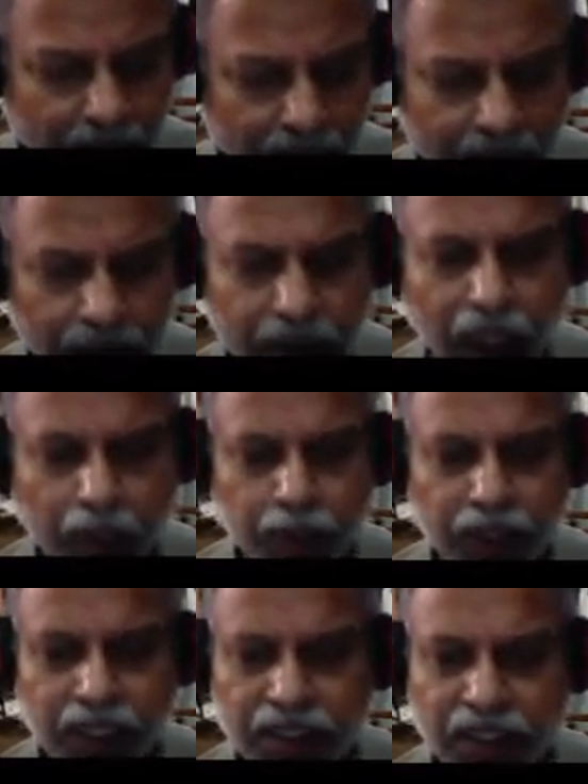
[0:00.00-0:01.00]

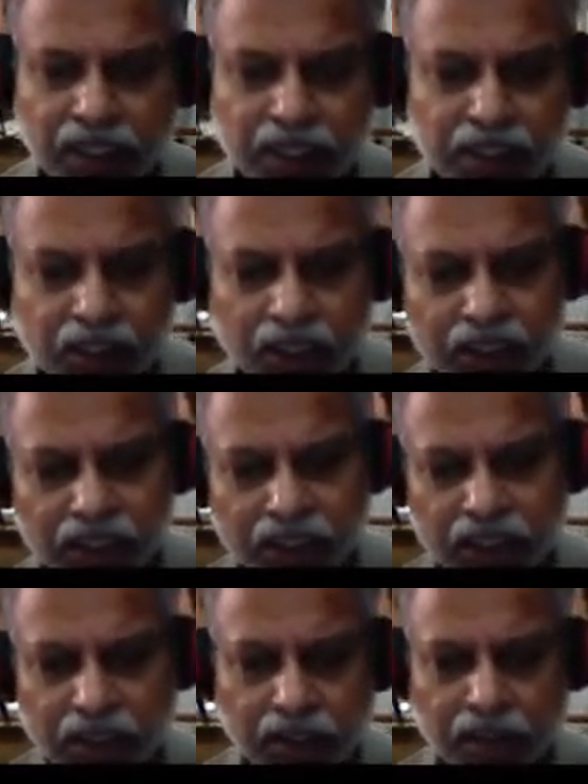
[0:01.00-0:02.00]
incorporate certain
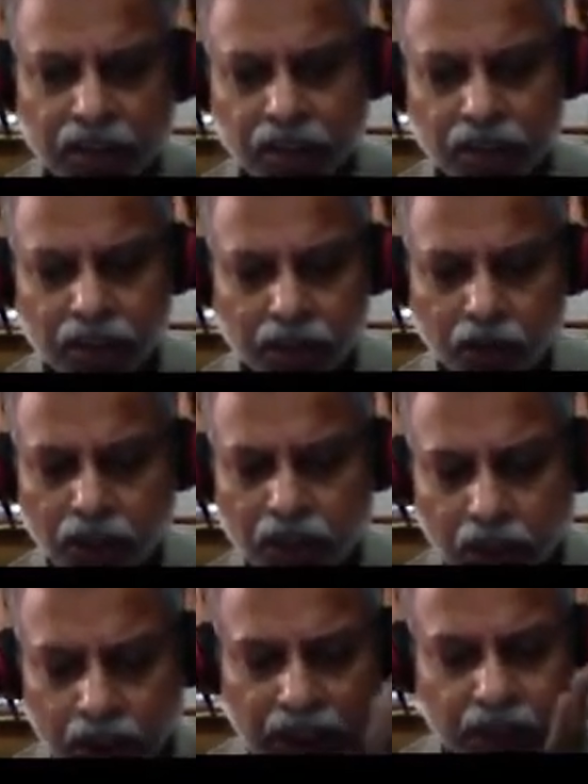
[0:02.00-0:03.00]
changes.
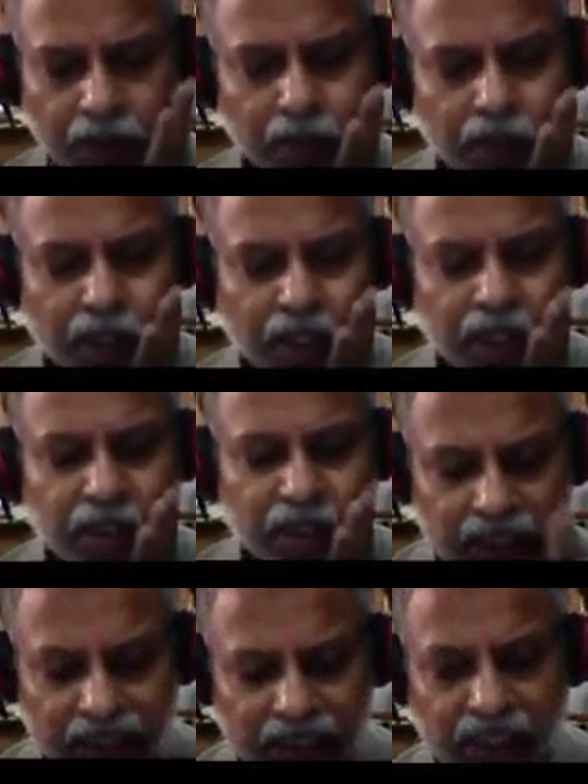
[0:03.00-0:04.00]
You can
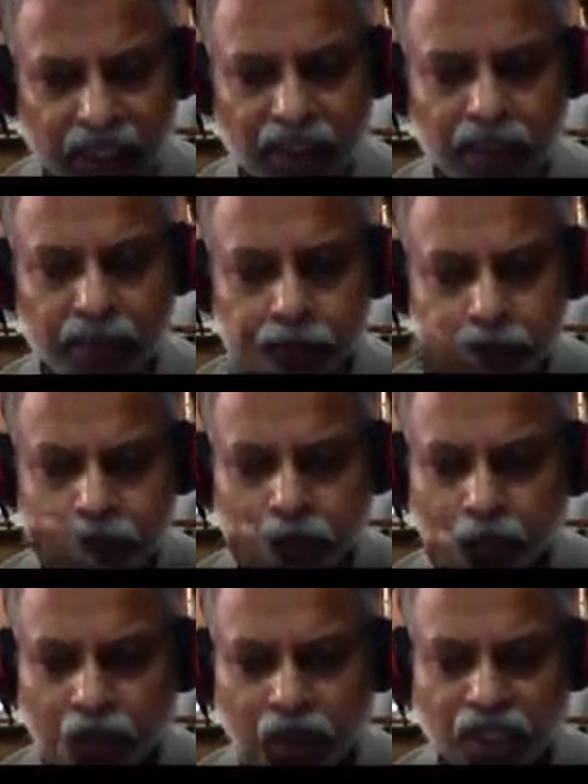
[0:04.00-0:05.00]
instruct
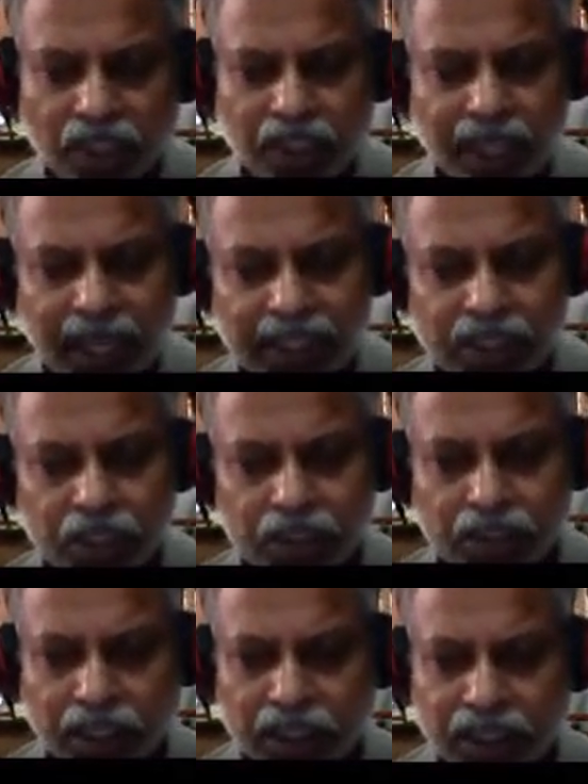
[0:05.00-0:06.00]
certain
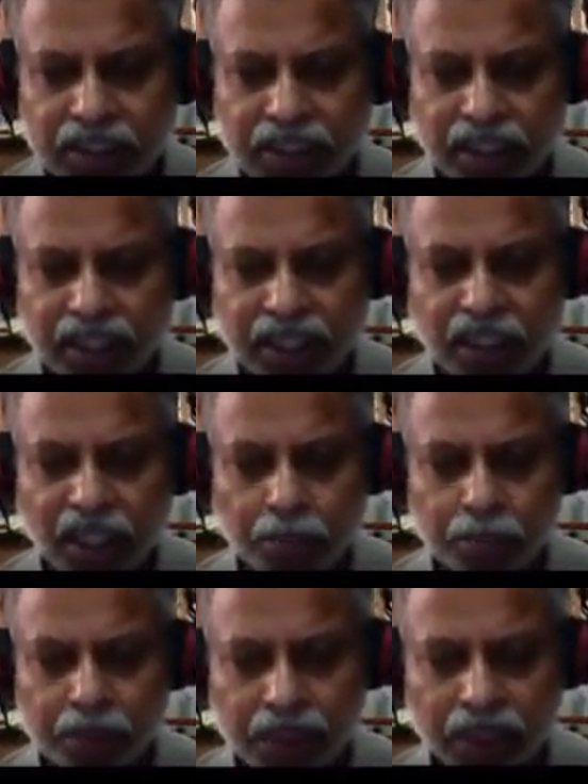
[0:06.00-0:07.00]
actions against the
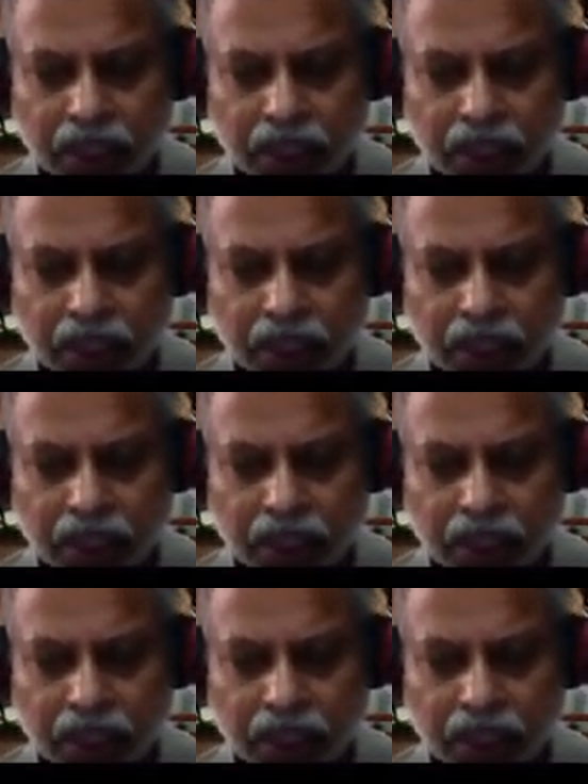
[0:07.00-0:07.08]
data being